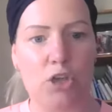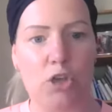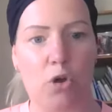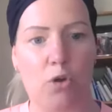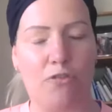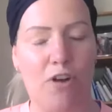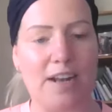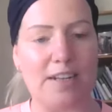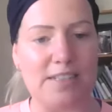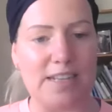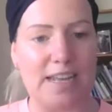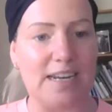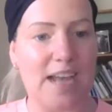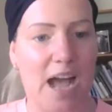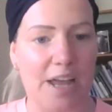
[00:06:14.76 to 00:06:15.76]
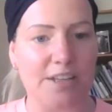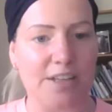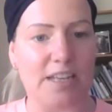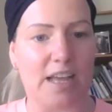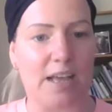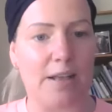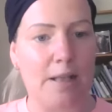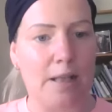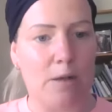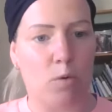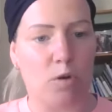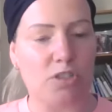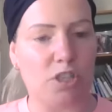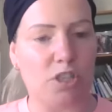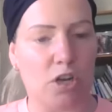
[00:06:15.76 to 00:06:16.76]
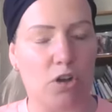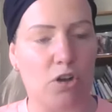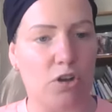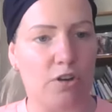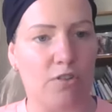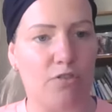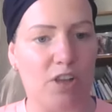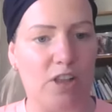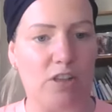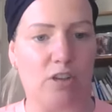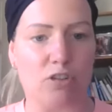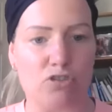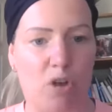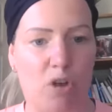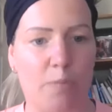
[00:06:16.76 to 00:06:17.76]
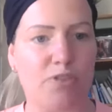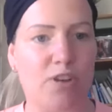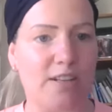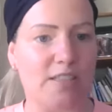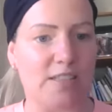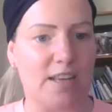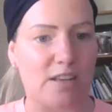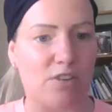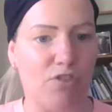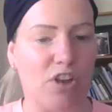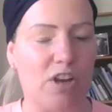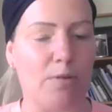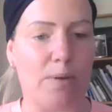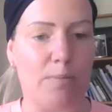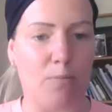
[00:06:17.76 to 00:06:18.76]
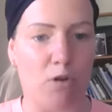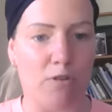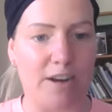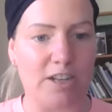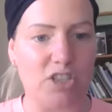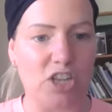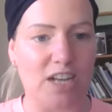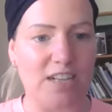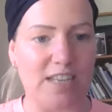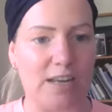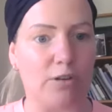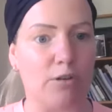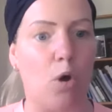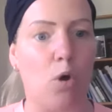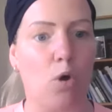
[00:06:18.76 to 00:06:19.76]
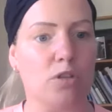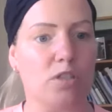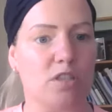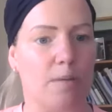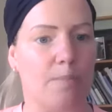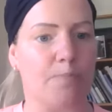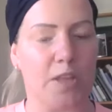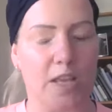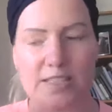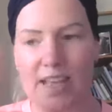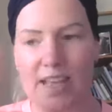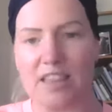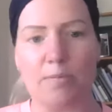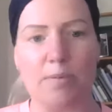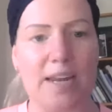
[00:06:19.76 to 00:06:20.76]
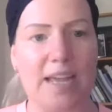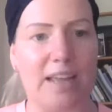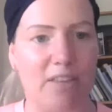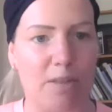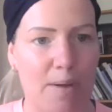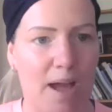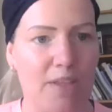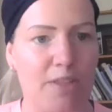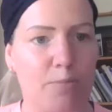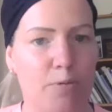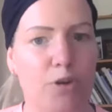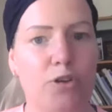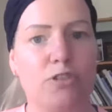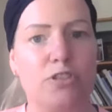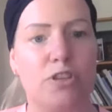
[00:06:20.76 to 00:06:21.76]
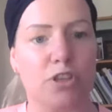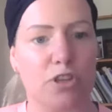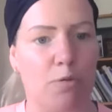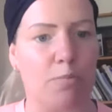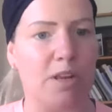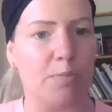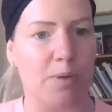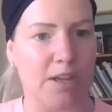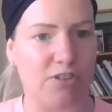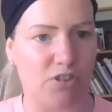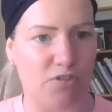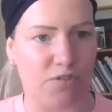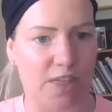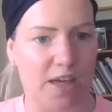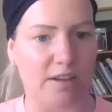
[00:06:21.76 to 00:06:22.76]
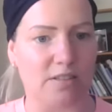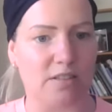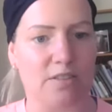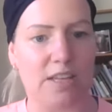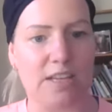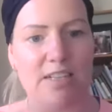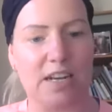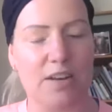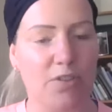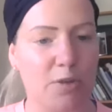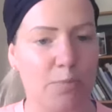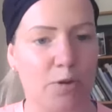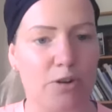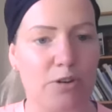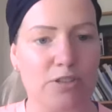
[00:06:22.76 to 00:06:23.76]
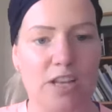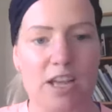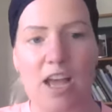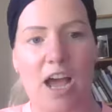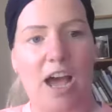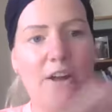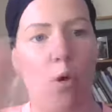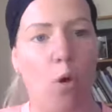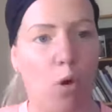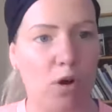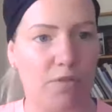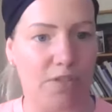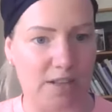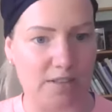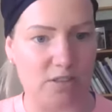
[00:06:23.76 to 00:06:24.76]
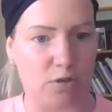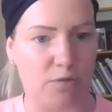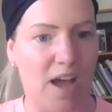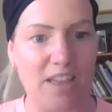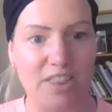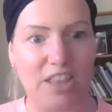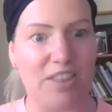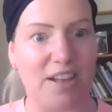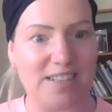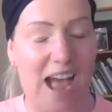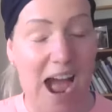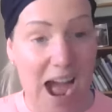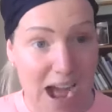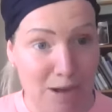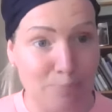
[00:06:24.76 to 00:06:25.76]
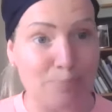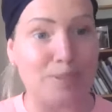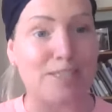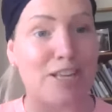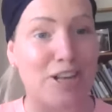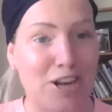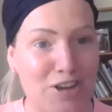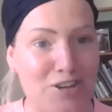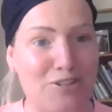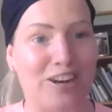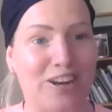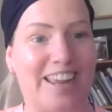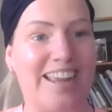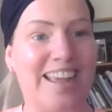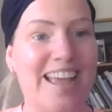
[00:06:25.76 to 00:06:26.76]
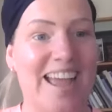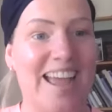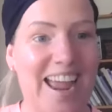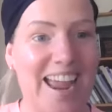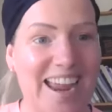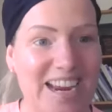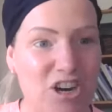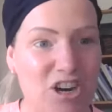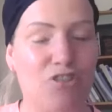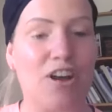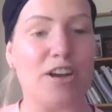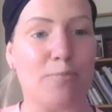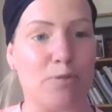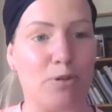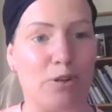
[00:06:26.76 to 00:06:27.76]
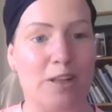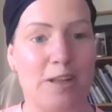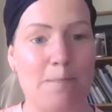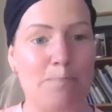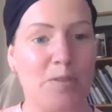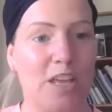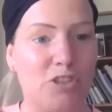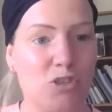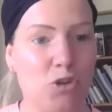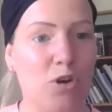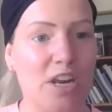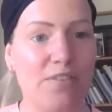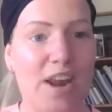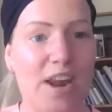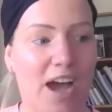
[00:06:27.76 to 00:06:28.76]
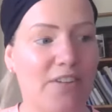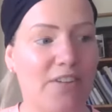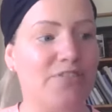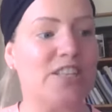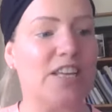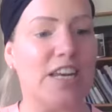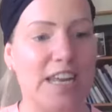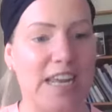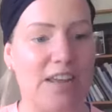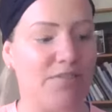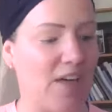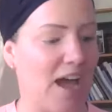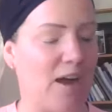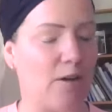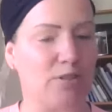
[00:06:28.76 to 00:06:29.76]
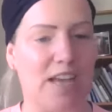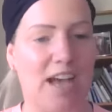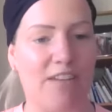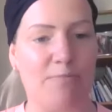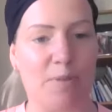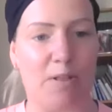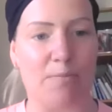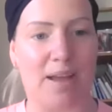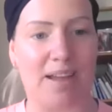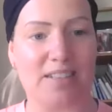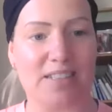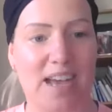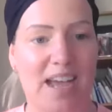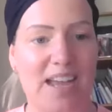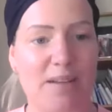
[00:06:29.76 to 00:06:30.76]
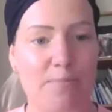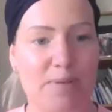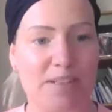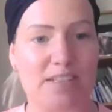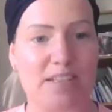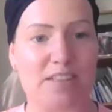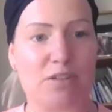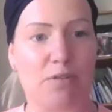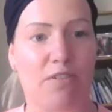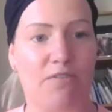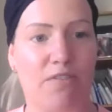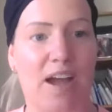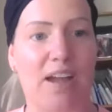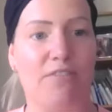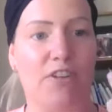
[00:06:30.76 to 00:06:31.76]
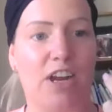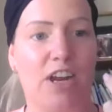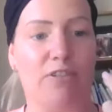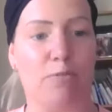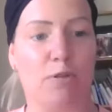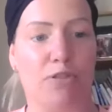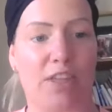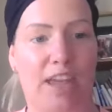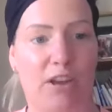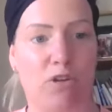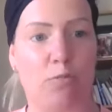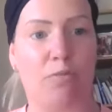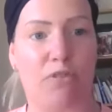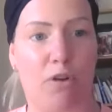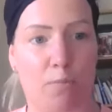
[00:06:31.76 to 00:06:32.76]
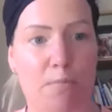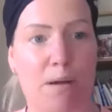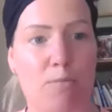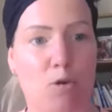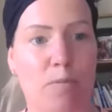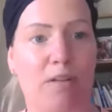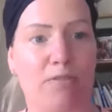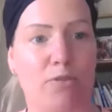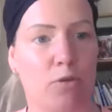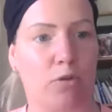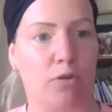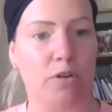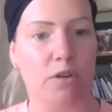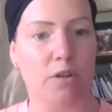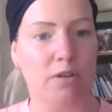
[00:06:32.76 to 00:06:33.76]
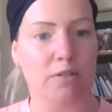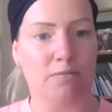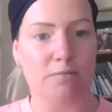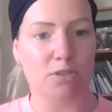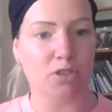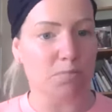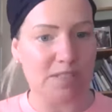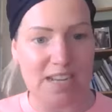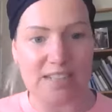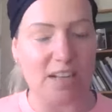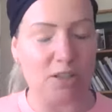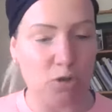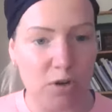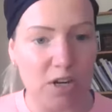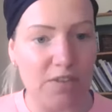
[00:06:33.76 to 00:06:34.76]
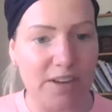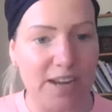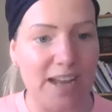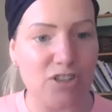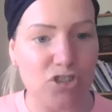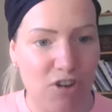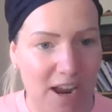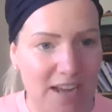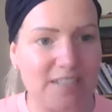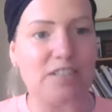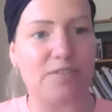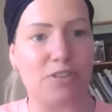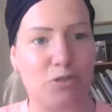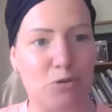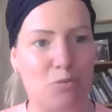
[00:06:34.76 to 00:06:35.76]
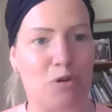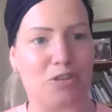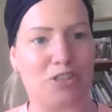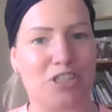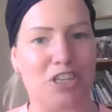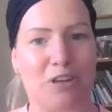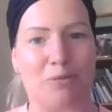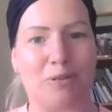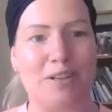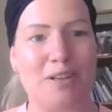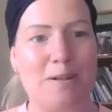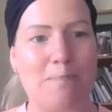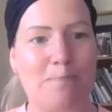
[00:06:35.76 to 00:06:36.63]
Your friend in Canada wants to look good and feel good, drop a dress size, feel a bit more energetic, awesome. You send them a link, they buy the product, the company pays you for that. They deliver the product and all of that stuff. I think that's absolutely incredible. You don't even have to leave the house. I've built my entire business to a 5-figure a month income from my mobile phone. Some days I don't even get dressed if I don't want to.